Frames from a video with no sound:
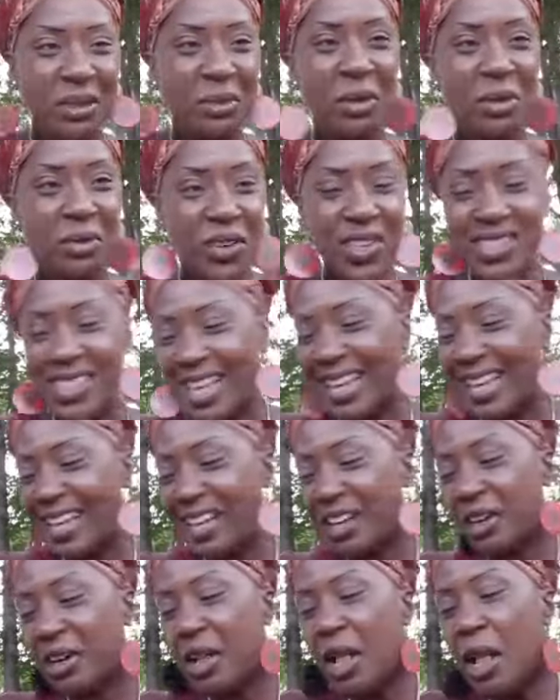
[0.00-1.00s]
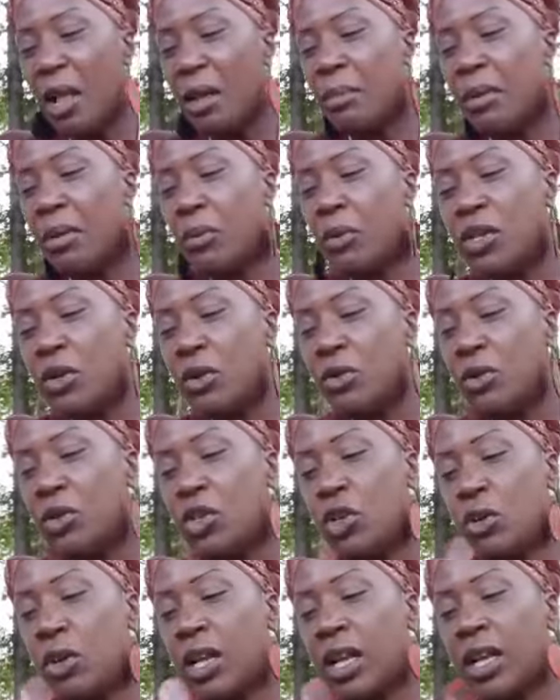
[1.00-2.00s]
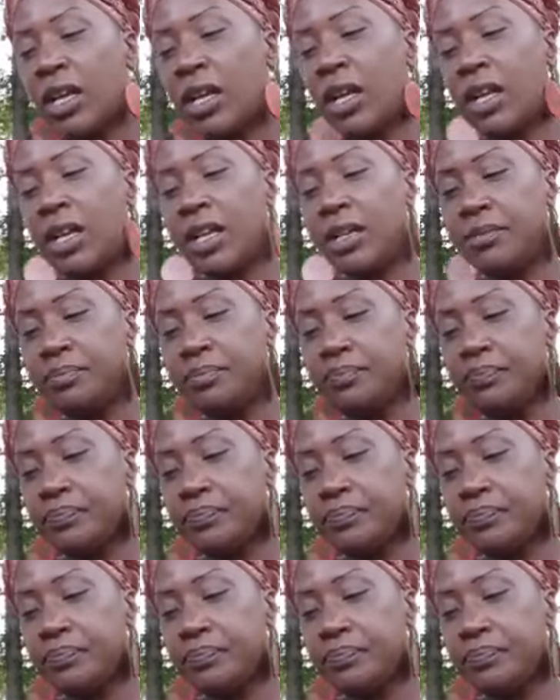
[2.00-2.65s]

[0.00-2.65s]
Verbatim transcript: we'll fix that later. But when you, you click on it,